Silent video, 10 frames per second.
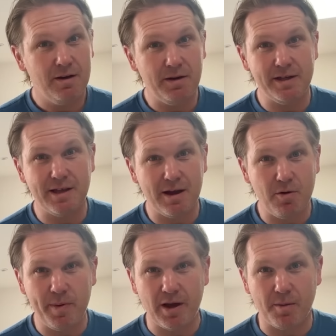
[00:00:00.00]
Is there a
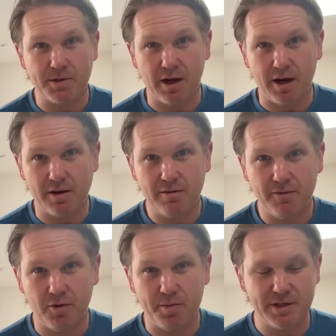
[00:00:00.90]
big upside
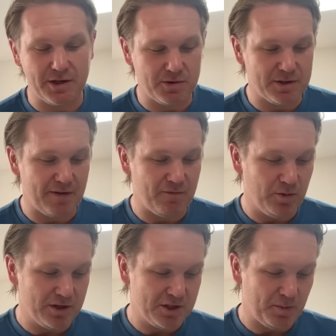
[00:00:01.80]
for a potential
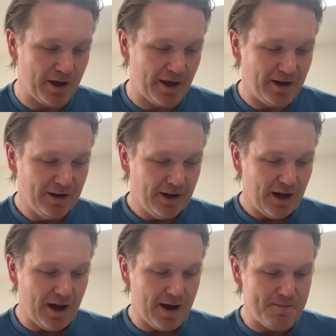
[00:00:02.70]
7-1 split?
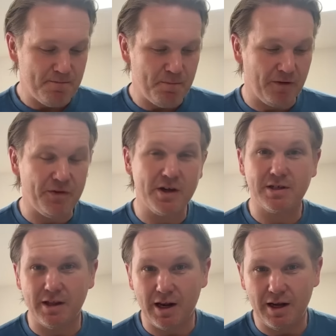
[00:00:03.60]
But
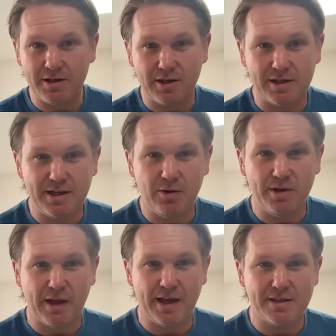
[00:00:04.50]
firstly, let's deal
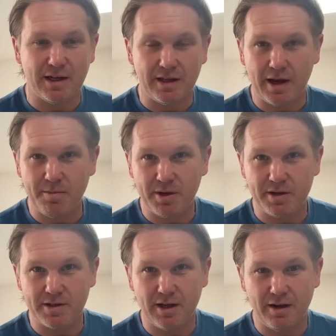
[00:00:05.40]
with Italy then,
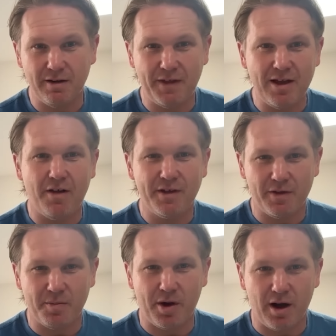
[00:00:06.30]
because they are the
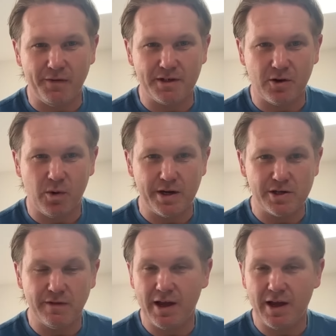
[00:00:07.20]
other part of this equation.